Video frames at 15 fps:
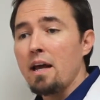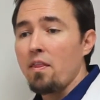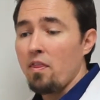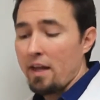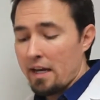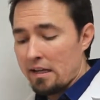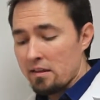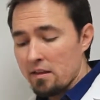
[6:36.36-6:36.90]

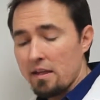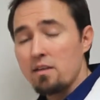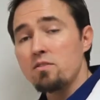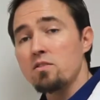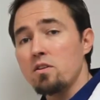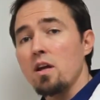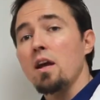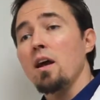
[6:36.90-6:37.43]
that at
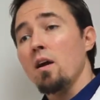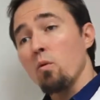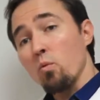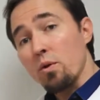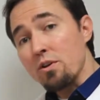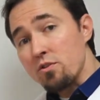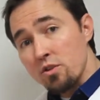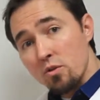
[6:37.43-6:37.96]
least
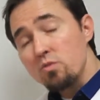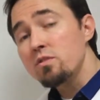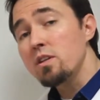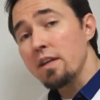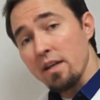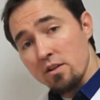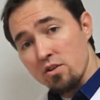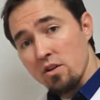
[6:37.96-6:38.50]
reduce
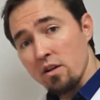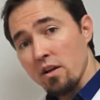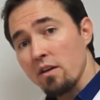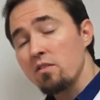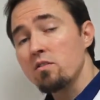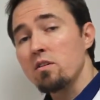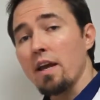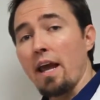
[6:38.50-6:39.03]
the
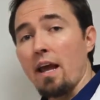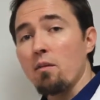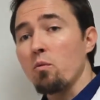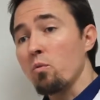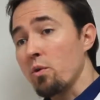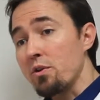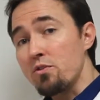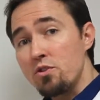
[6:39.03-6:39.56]
itchiness
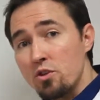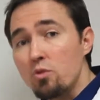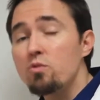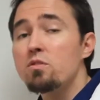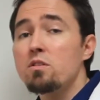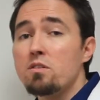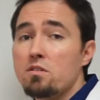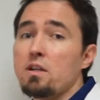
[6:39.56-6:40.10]
and
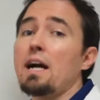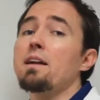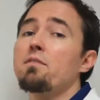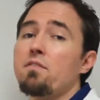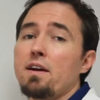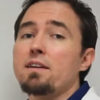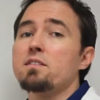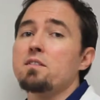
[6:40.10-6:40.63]
reduce the side
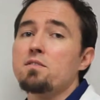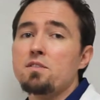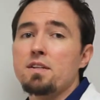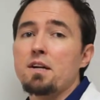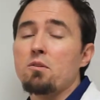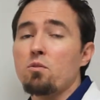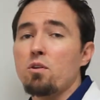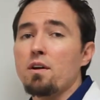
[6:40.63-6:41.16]
effects of
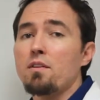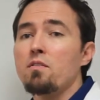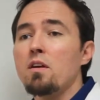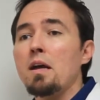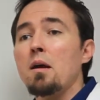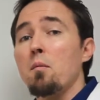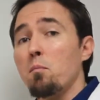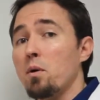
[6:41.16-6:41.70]
steroids,
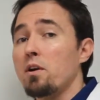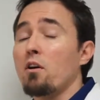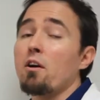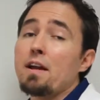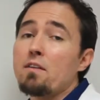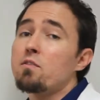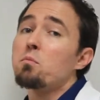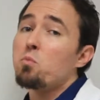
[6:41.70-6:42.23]
but are
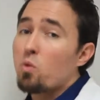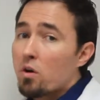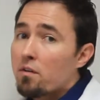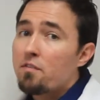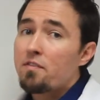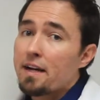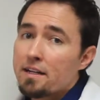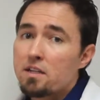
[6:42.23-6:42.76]
even more
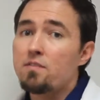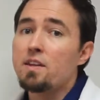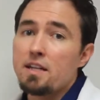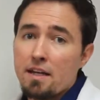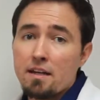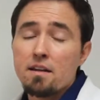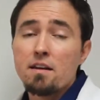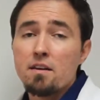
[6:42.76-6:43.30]
effective
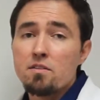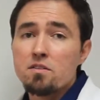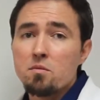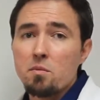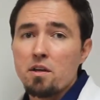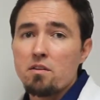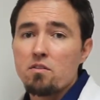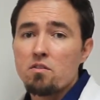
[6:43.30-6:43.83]
than
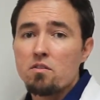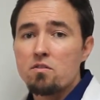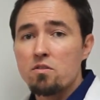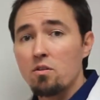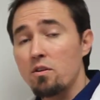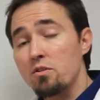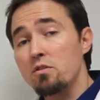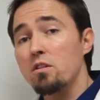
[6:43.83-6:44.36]
antihistamines.
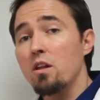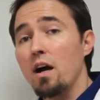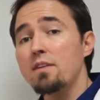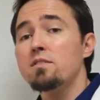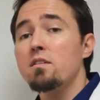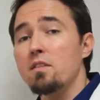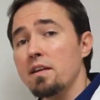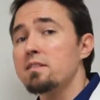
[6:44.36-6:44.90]
So there's
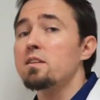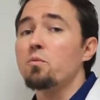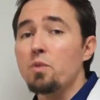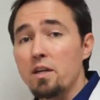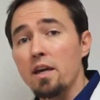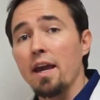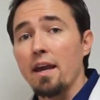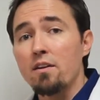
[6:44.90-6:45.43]
lots of things that
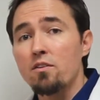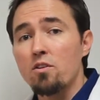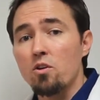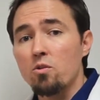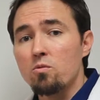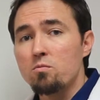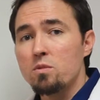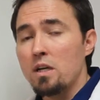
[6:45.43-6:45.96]
we can do.